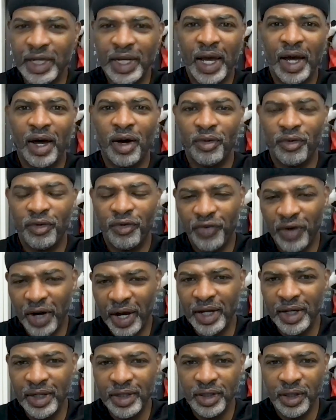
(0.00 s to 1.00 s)
it out,
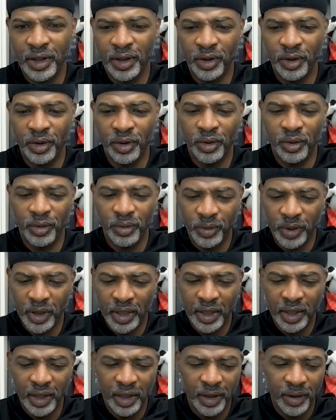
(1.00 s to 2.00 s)
find a little
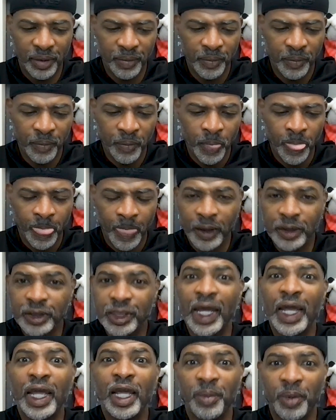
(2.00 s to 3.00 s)
uh,
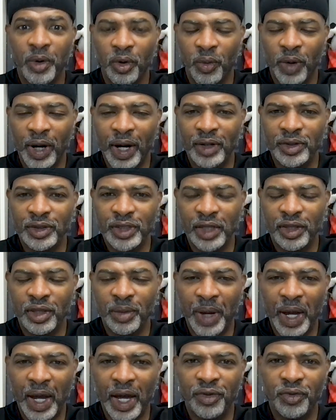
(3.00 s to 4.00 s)
table right outside the
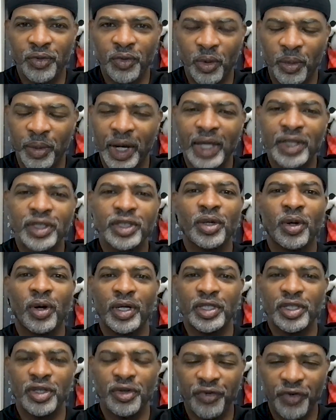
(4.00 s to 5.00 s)
bathroom, and I
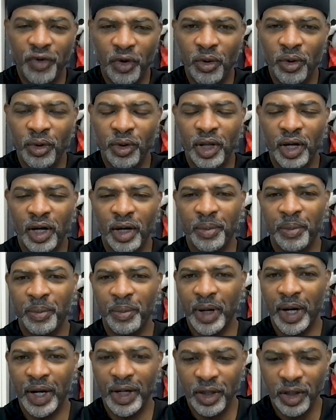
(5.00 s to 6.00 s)
start to fold up
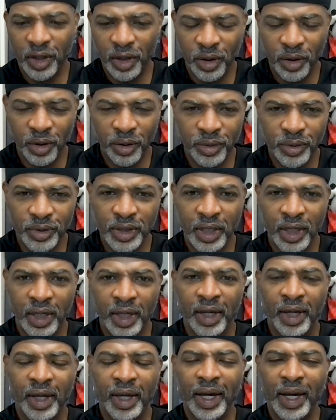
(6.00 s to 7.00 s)
my clothes.
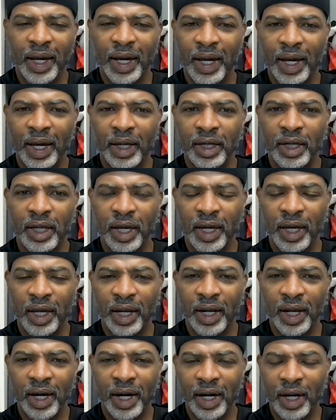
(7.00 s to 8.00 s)
And
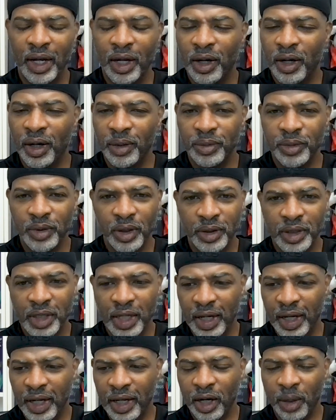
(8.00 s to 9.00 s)
and I uh,
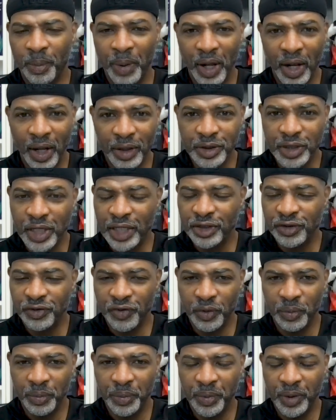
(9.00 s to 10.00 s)
again apologize
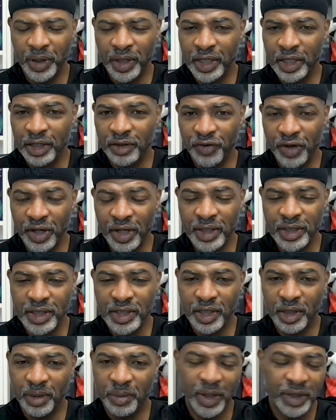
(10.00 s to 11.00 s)
for inconveniencing
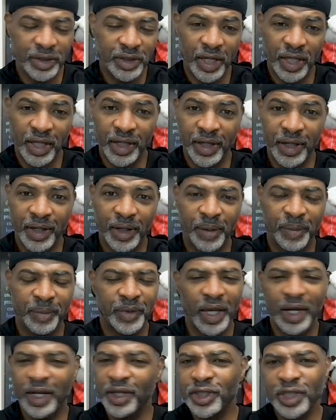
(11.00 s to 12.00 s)
them as they clean up.
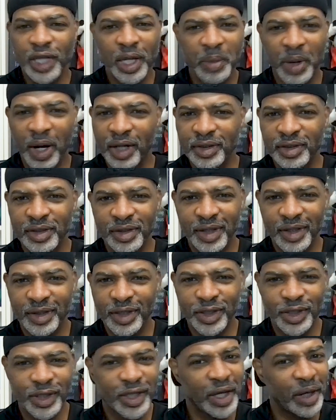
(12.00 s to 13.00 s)
They didn't say much. They
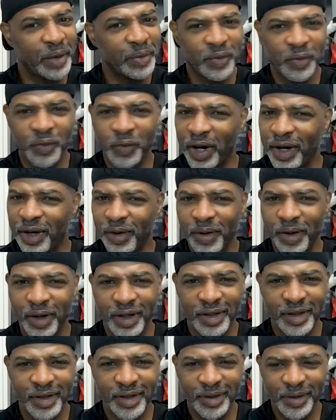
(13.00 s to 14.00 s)
just kept right
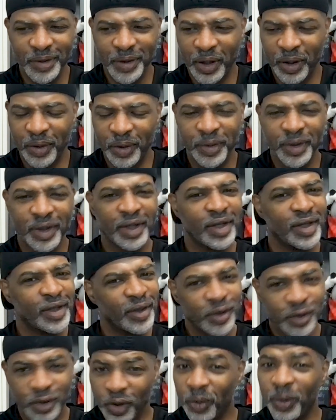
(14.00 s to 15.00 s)
on, you know,
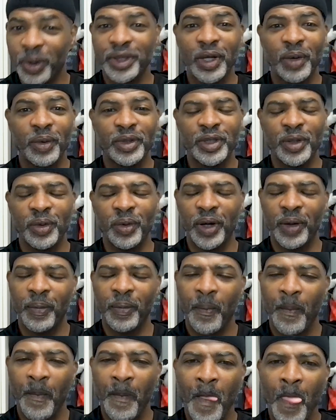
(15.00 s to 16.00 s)
doing what they were doing.
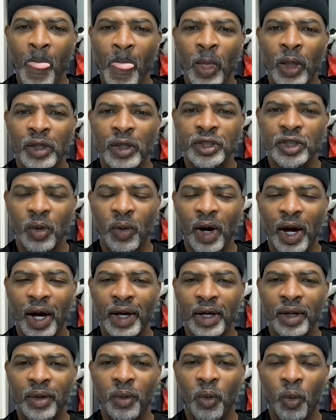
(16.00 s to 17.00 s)
So
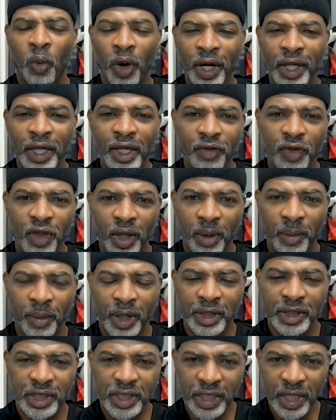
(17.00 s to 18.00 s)
I want to give them
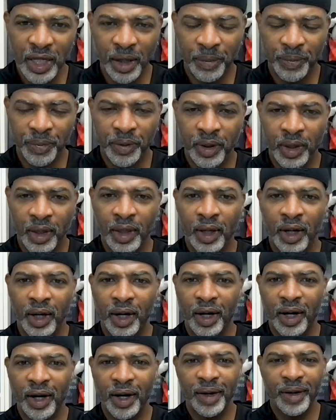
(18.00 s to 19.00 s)
a tip,
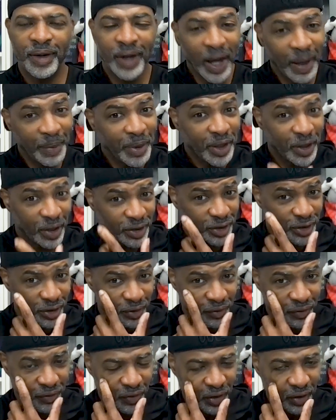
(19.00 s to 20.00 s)
uh, not because
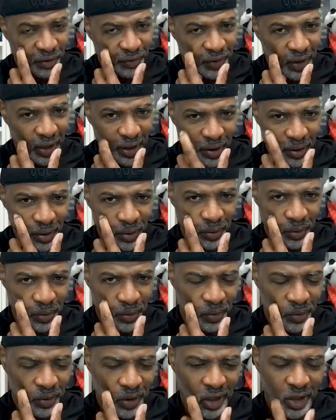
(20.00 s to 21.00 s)
of, of how
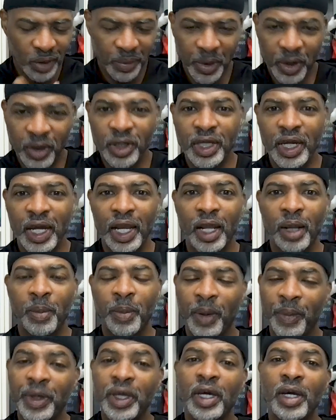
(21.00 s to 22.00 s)
they communicated,
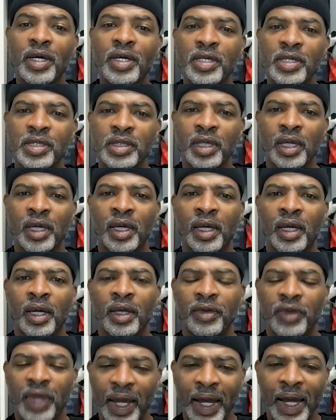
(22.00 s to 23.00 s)
but because
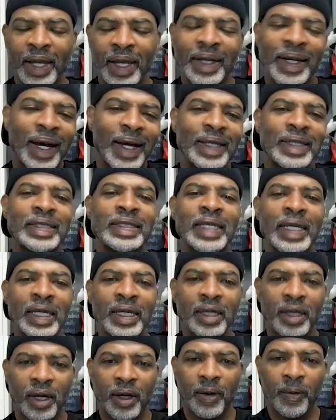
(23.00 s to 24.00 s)
they had an
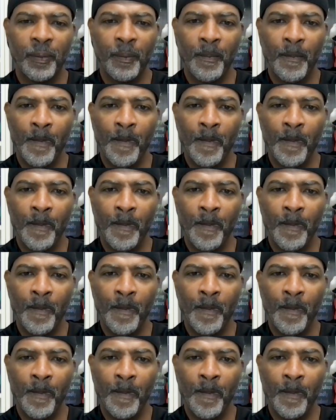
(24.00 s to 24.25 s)
idea